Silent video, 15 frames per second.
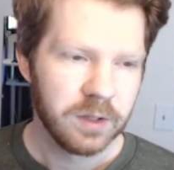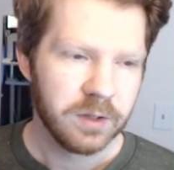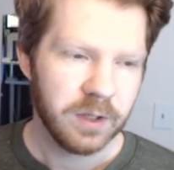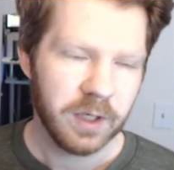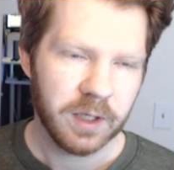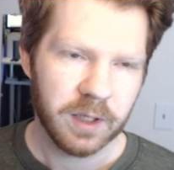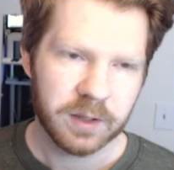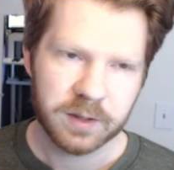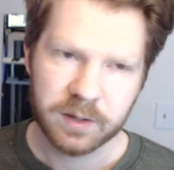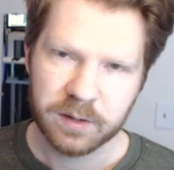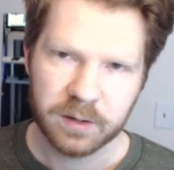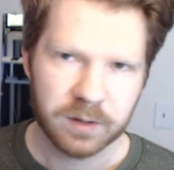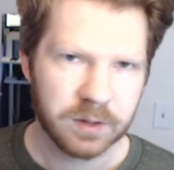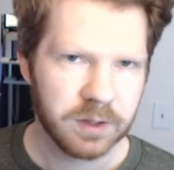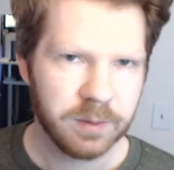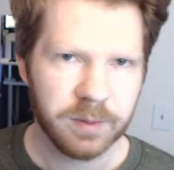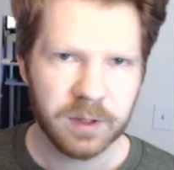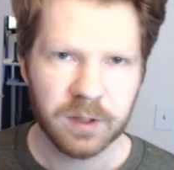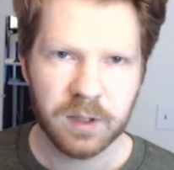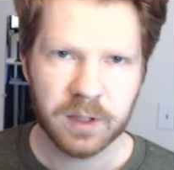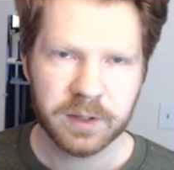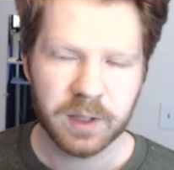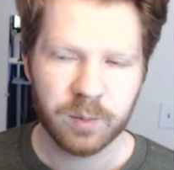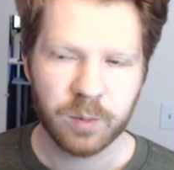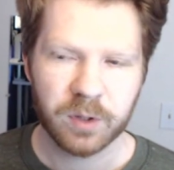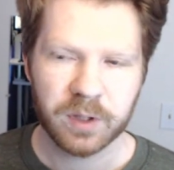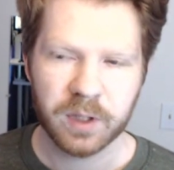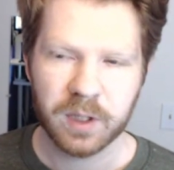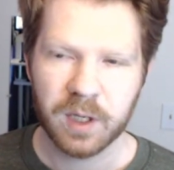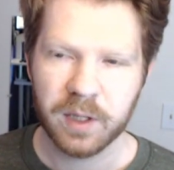So yeah, let's spend a lot of time
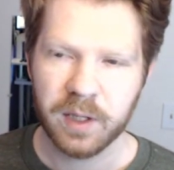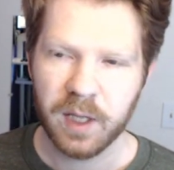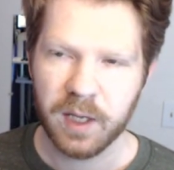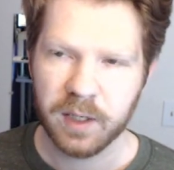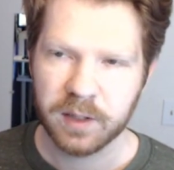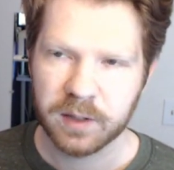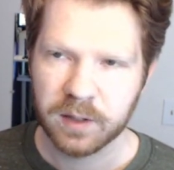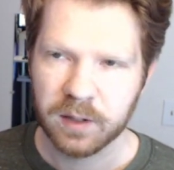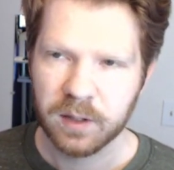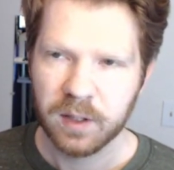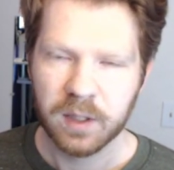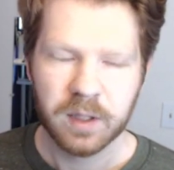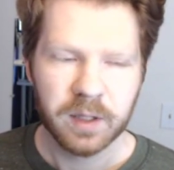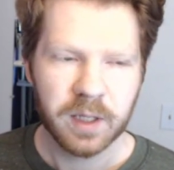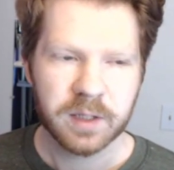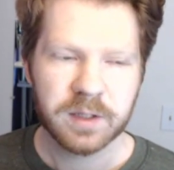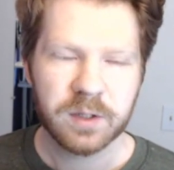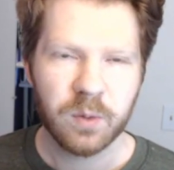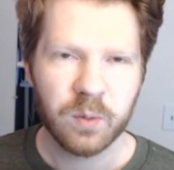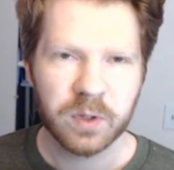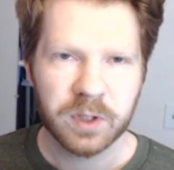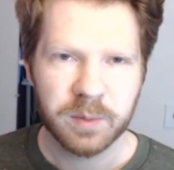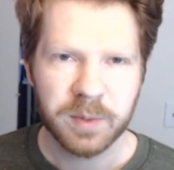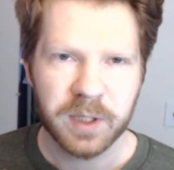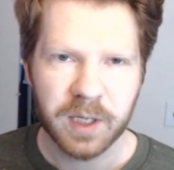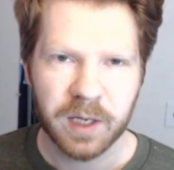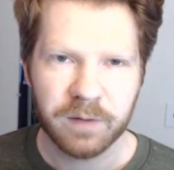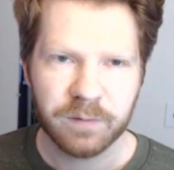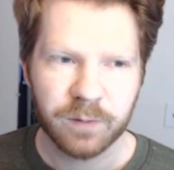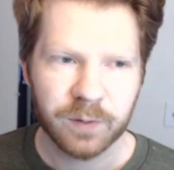working on that. That's going to be
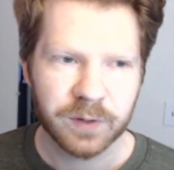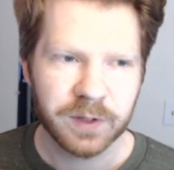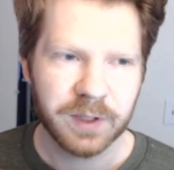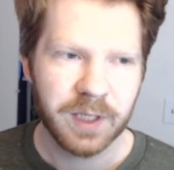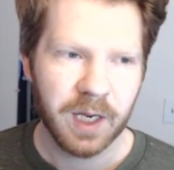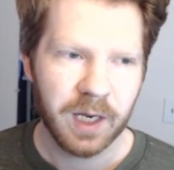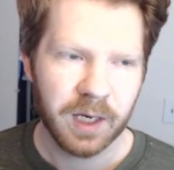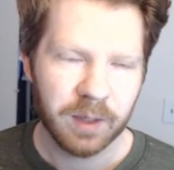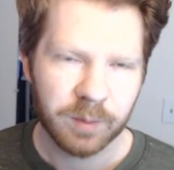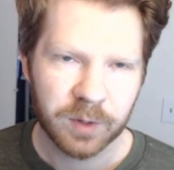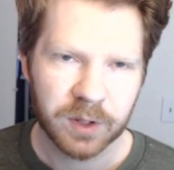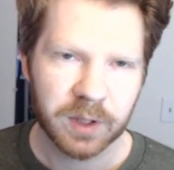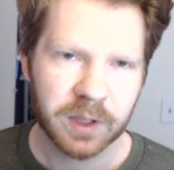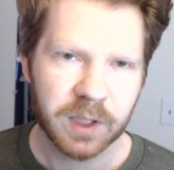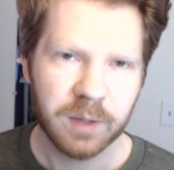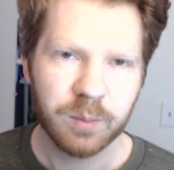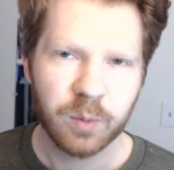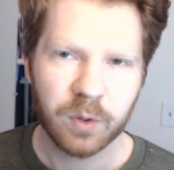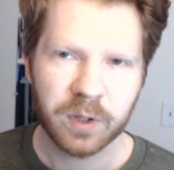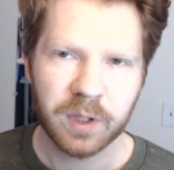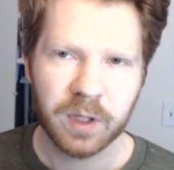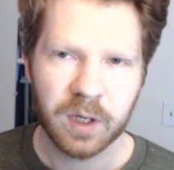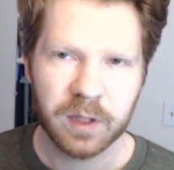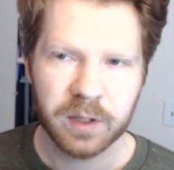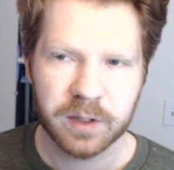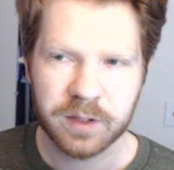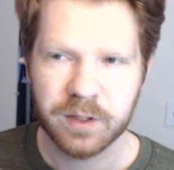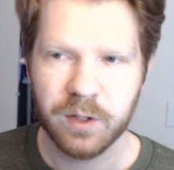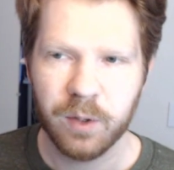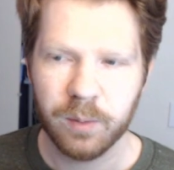it for today. I'm going to keep working on
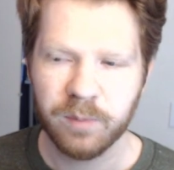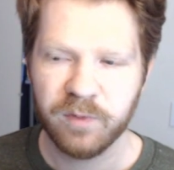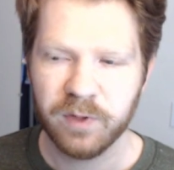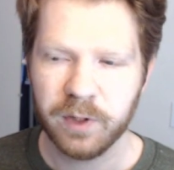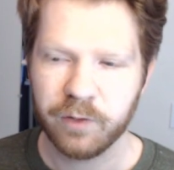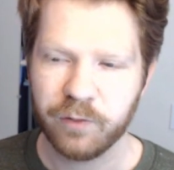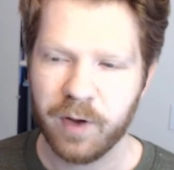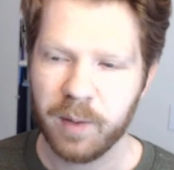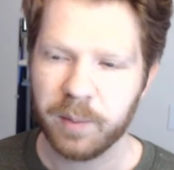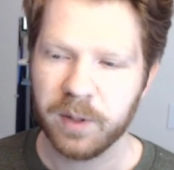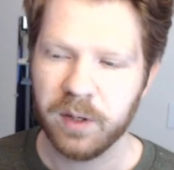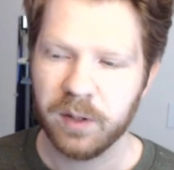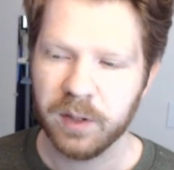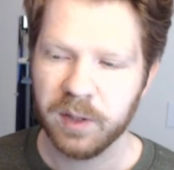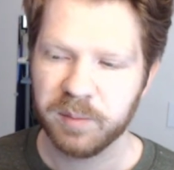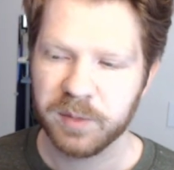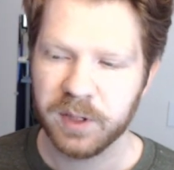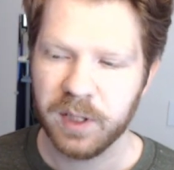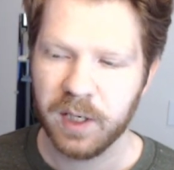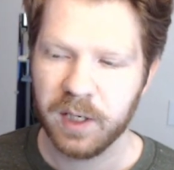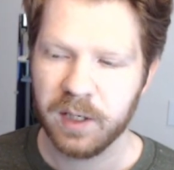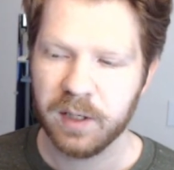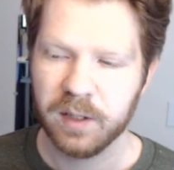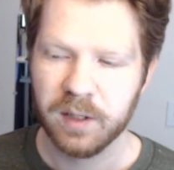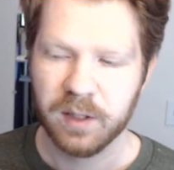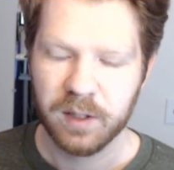this and hopefully wrap it all up today.